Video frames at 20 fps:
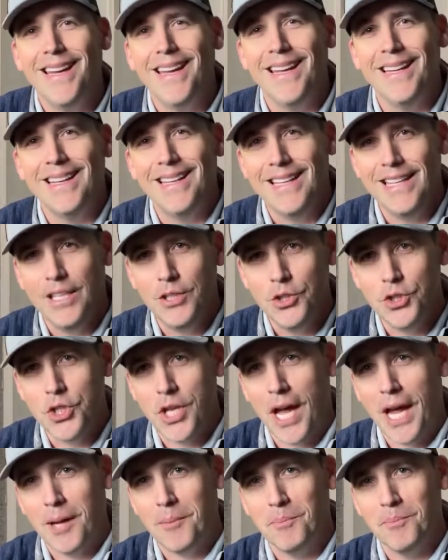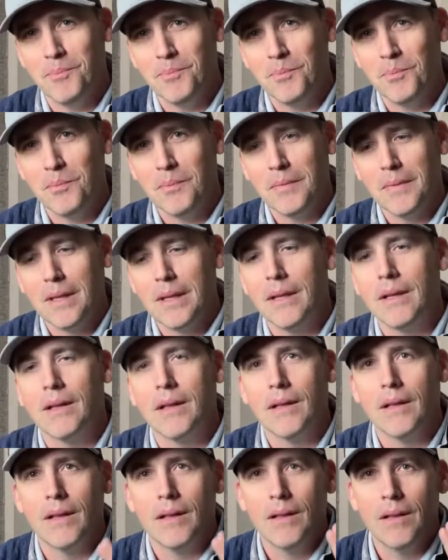And each time
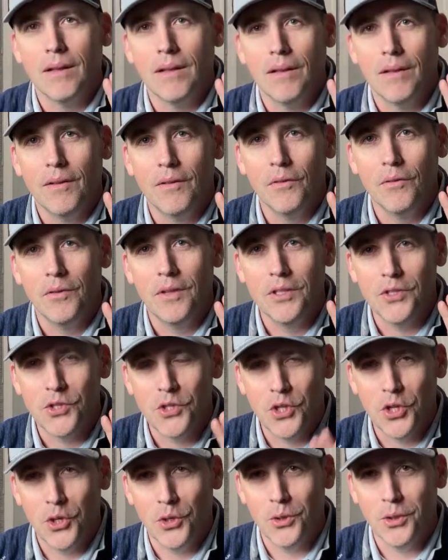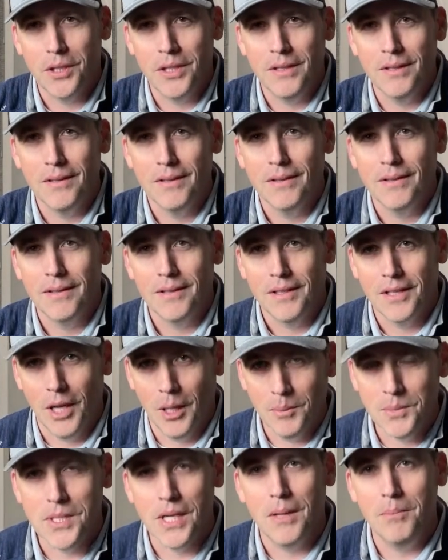the security
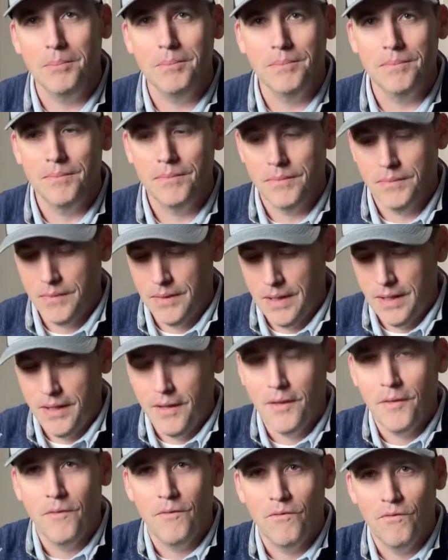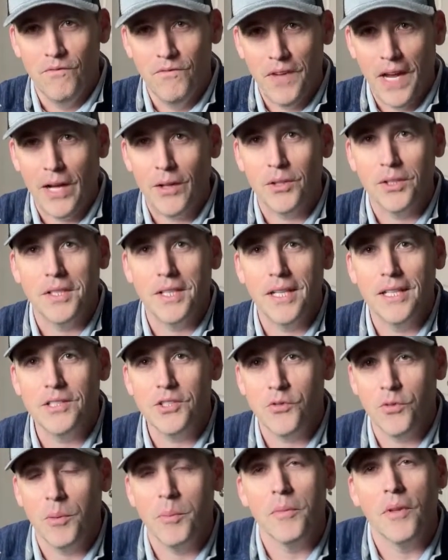comes up,
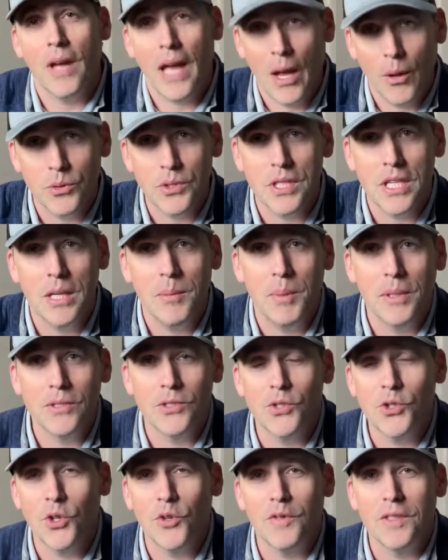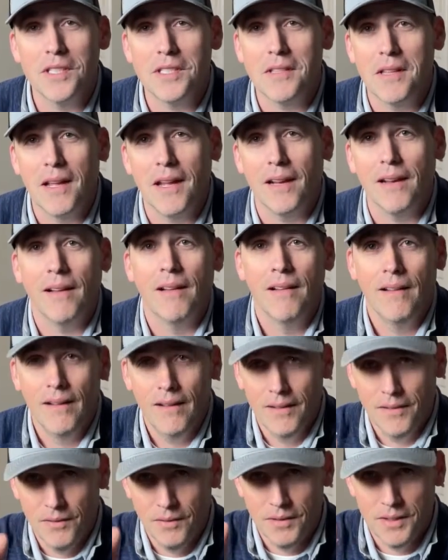validates from the housekeeping service that
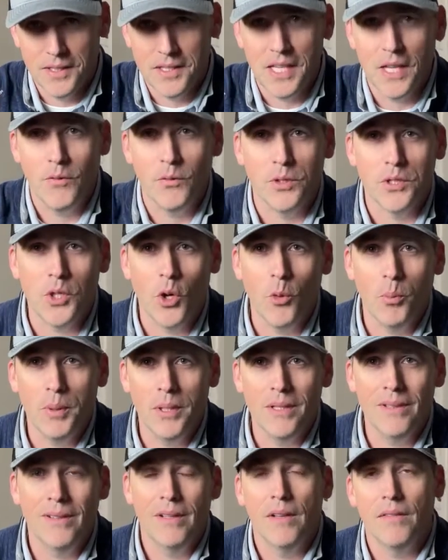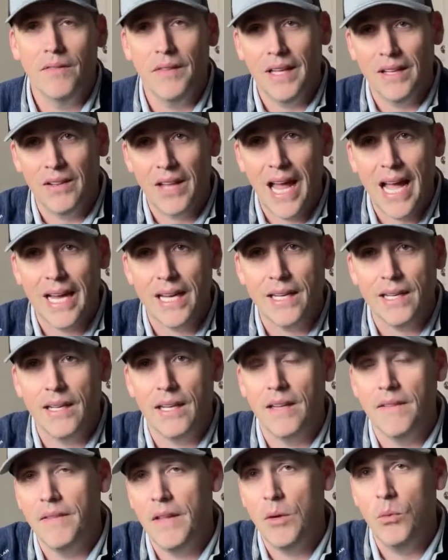the safe was open, they lock it,
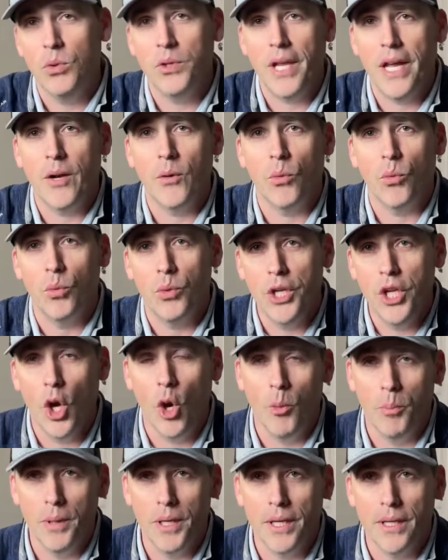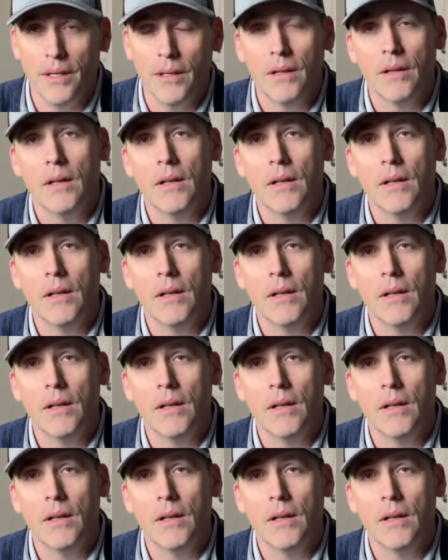and they will not reopen it